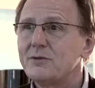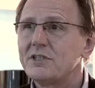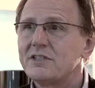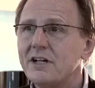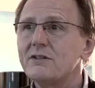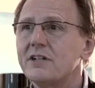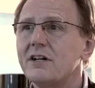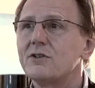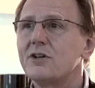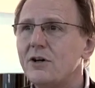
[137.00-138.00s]
But don't
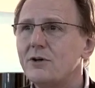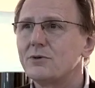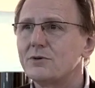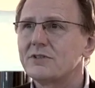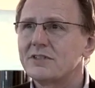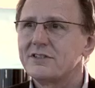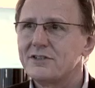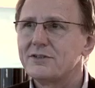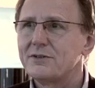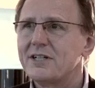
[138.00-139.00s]
go cold
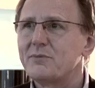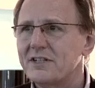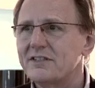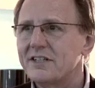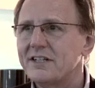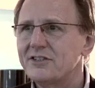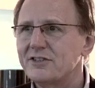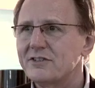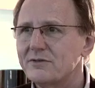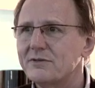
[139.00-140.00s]
to a
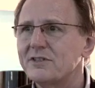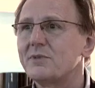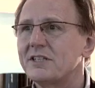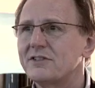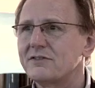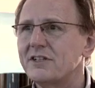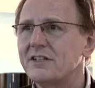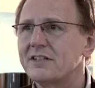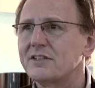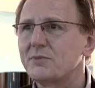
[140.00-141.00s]
presentation with a bunch of
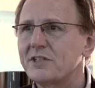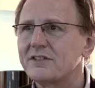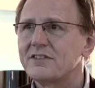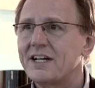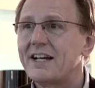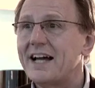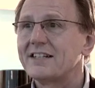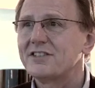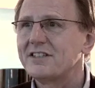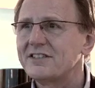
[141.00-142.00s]
slides, because that
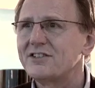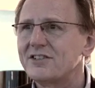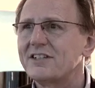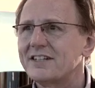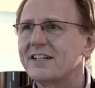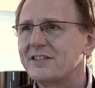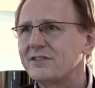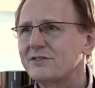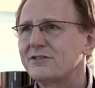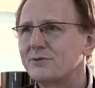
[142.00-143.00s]
actually is not going to get
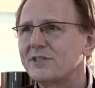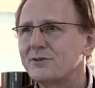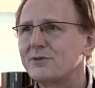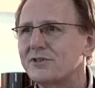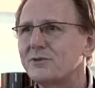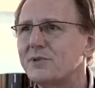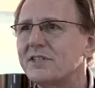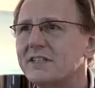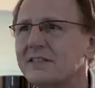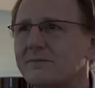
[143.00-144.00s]
you to where you want to
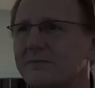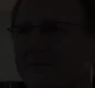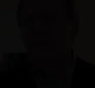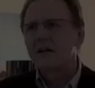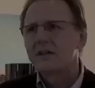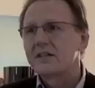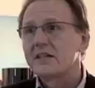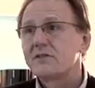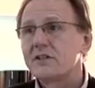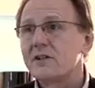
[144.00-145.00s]
be. I think
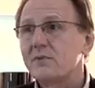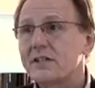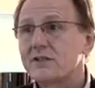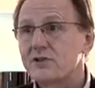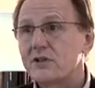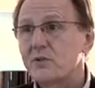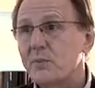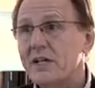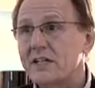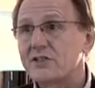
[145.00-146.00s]
if you're going to make a strong
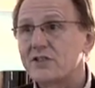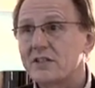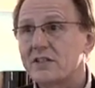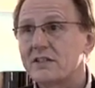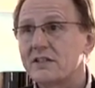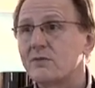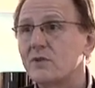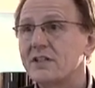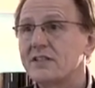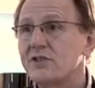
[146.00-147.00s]
pitch, then
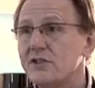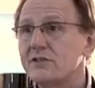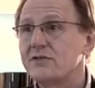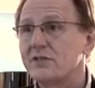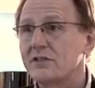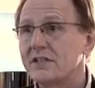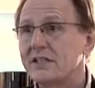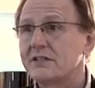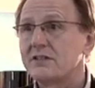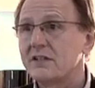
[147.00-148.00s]
what is useful
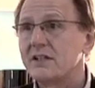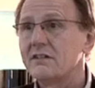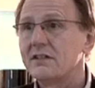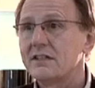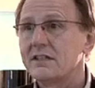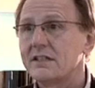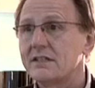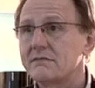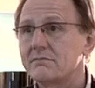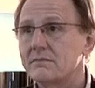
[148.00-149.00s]
is not only